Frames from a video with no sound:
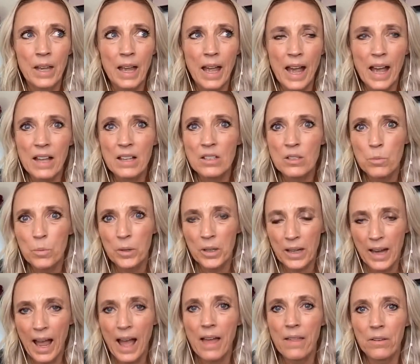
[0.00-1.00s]
as we're
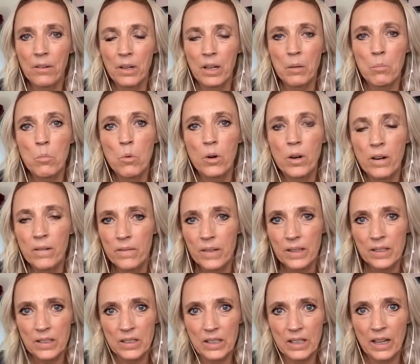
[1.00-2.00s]
gathering more of us
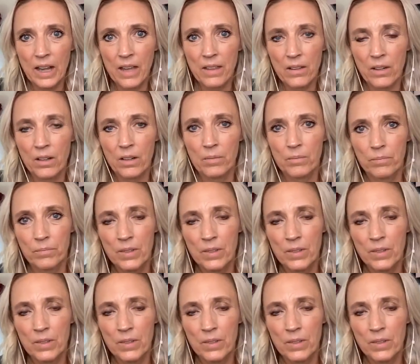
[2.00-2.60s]
together.